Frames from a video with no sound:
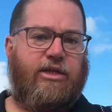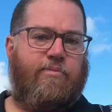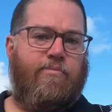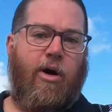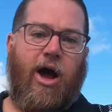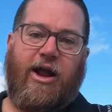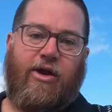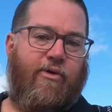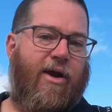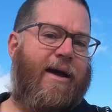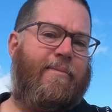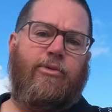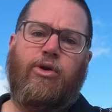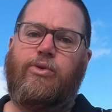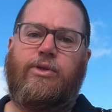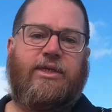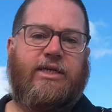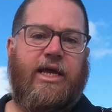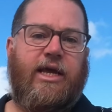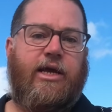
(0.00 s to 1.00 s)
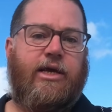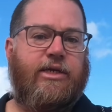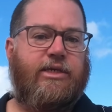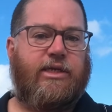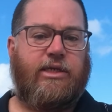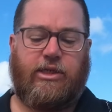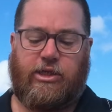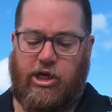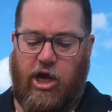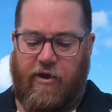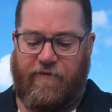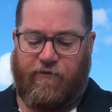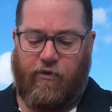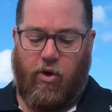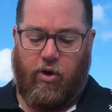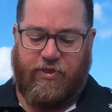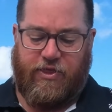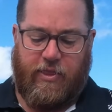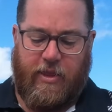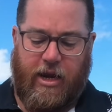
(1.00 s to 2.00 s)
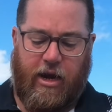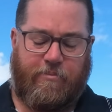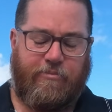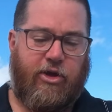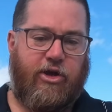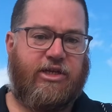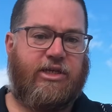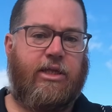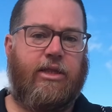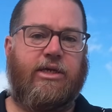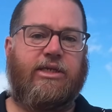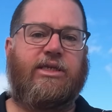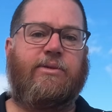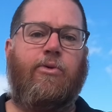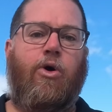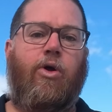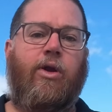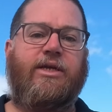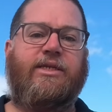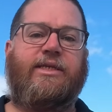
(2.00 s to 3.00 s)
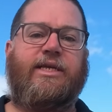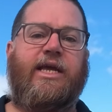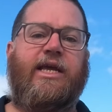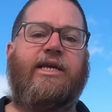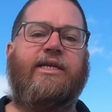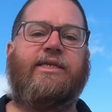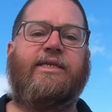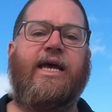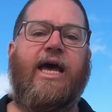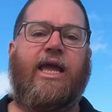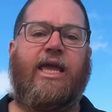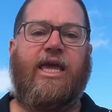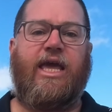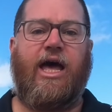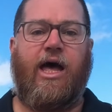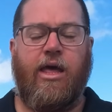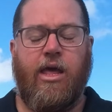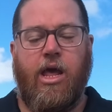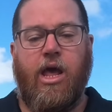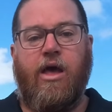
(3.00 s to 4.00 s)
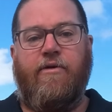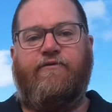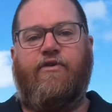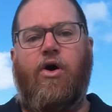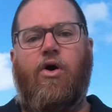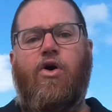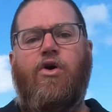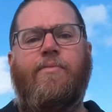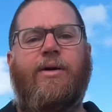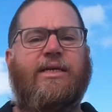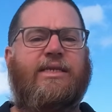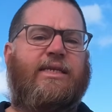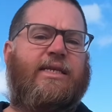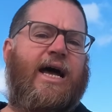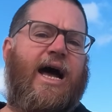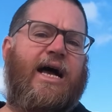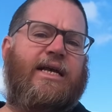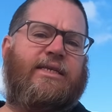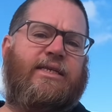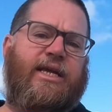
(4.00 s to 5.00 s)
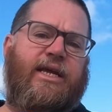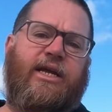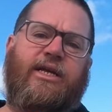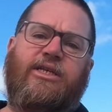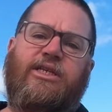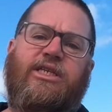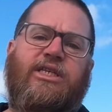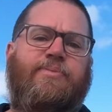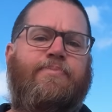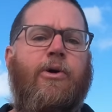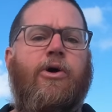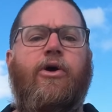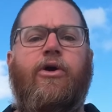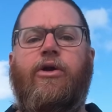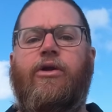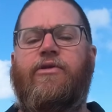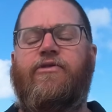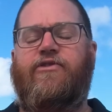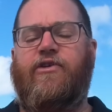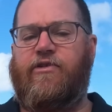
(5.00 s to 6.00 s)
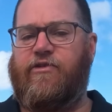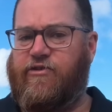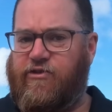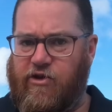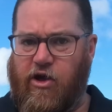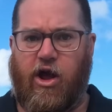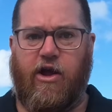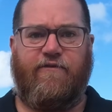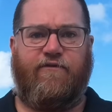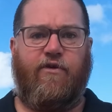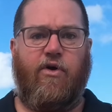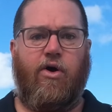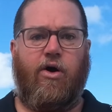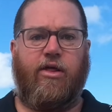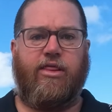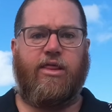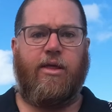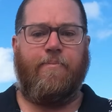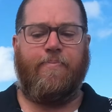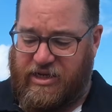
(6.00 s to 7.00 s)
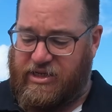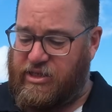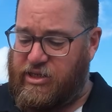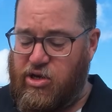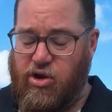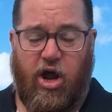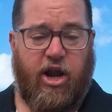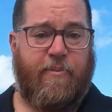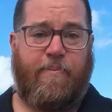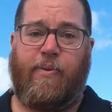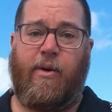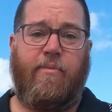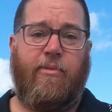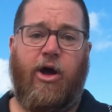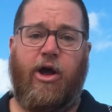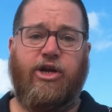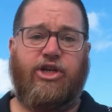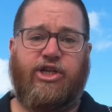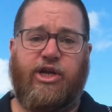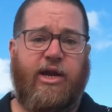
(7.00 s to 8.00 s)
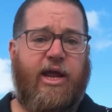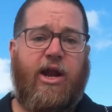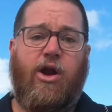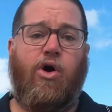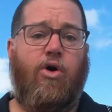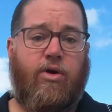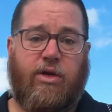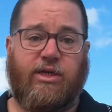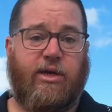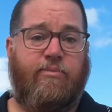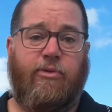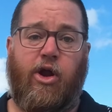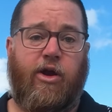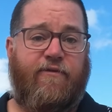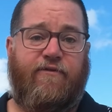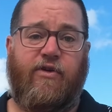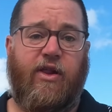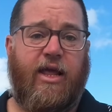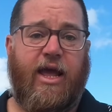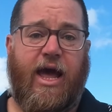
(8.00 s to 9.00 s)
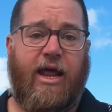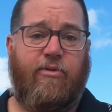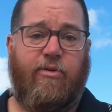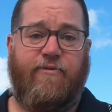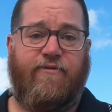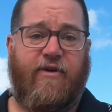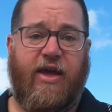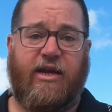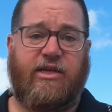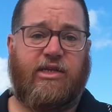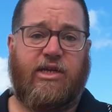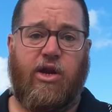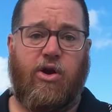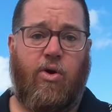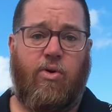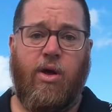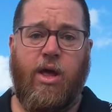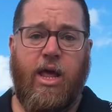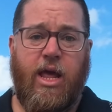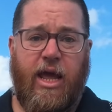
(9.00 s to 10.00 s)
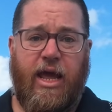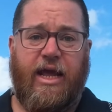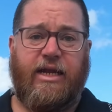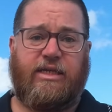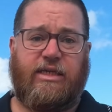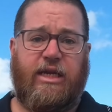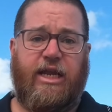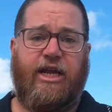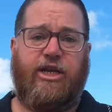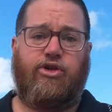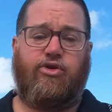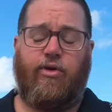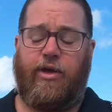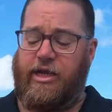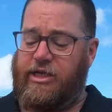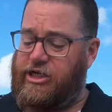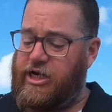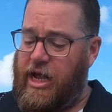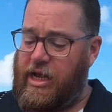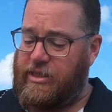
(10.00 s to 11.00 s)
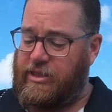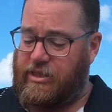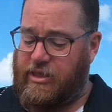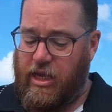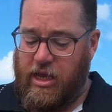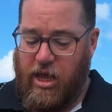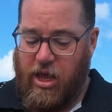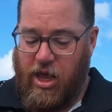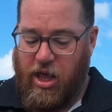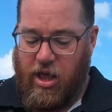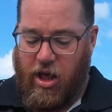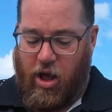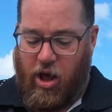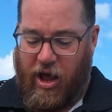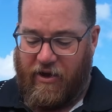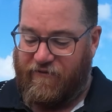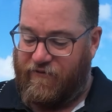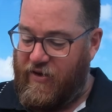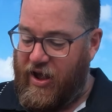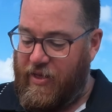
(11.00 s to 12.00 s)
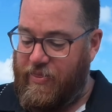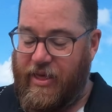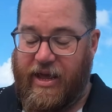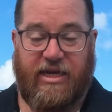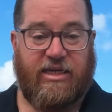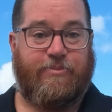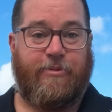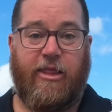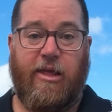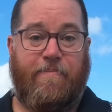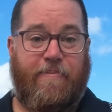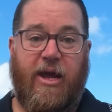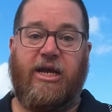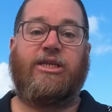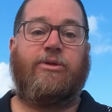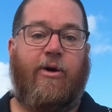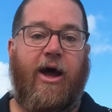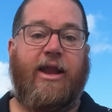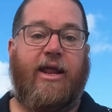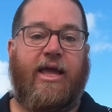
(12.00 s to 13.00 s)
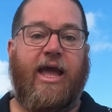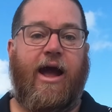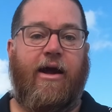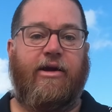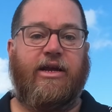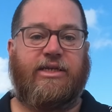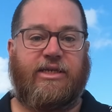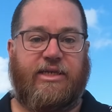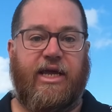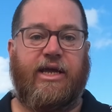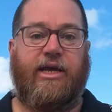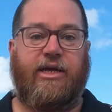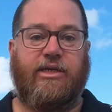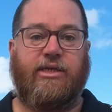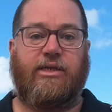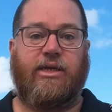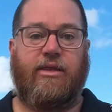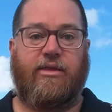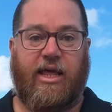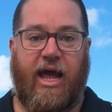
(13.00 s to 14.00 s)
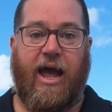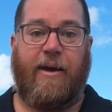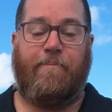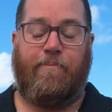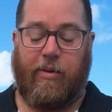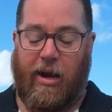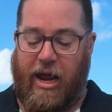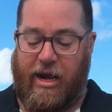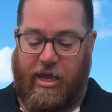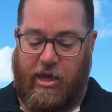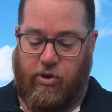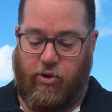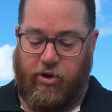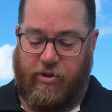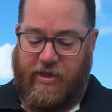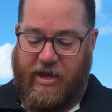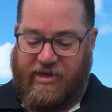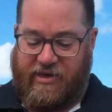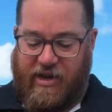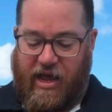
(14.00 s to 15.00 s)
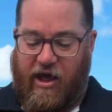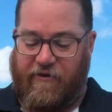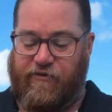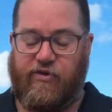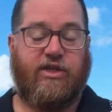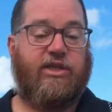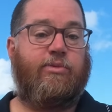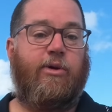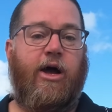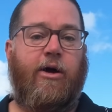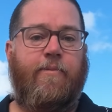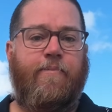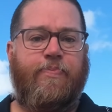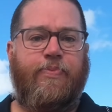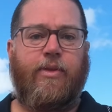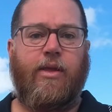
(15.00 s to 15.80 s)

my grapnel sinkers and so forth, and then I'm using the smaller sinker sack here for all my star sinkers, spoons and so forth. It's not a promotion at all because I'm not affiliated with Vex at all. It's literally just, I found these the best way to carry sinkers. They are bloody good, they're tough as well.